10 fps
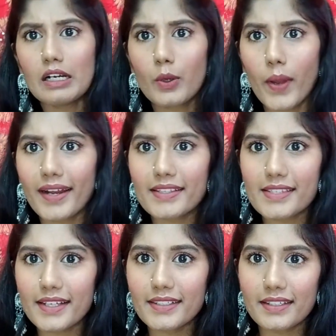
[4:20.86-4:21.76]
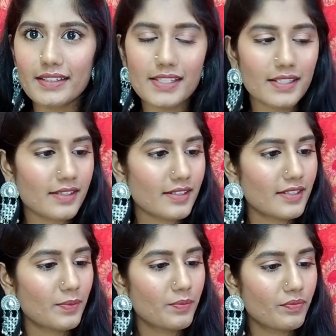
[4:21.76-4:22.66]
Quite exciting, isn't
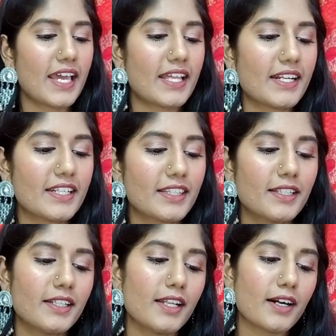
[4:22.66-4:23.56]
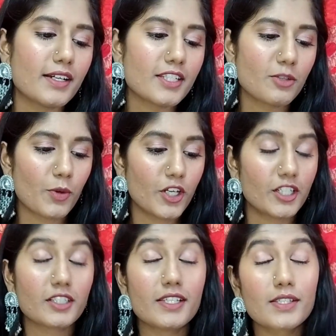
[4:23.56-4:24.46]
it? And the last
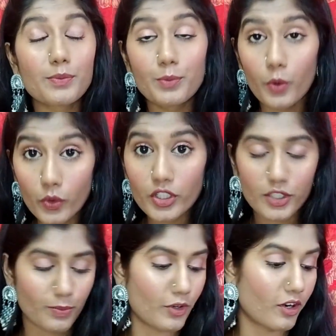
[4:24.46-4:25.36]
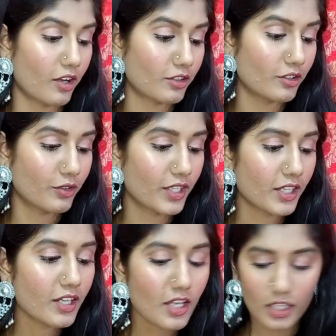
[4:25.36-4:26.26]
product is a bonus product,
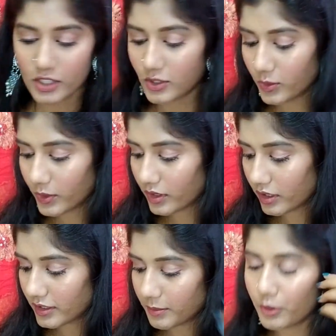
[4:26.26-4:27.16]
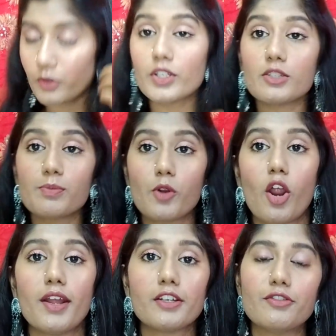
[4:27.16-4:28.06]
okay? So the bonus
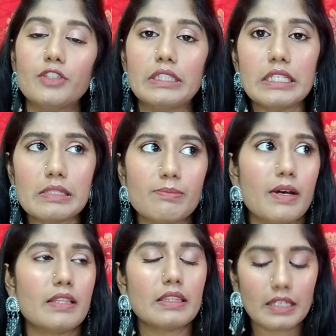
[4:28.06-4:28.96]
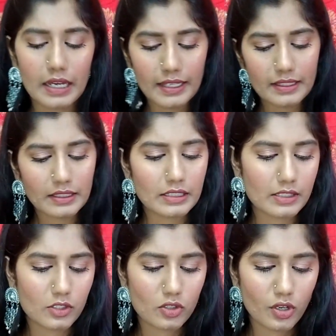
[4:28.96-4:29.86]
product for this month, I think this
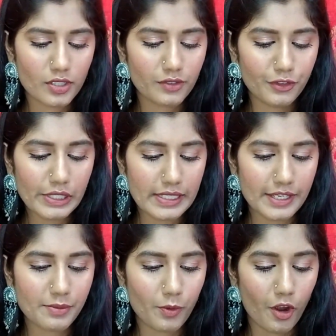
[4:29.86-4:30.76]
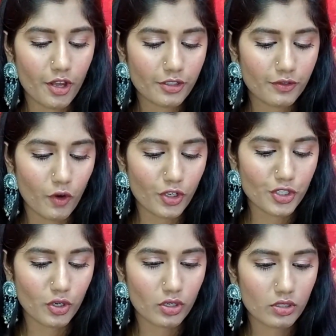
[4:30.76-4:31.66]
is not a full-size product for
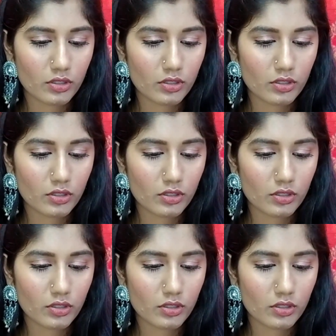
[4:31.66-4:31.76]
sure,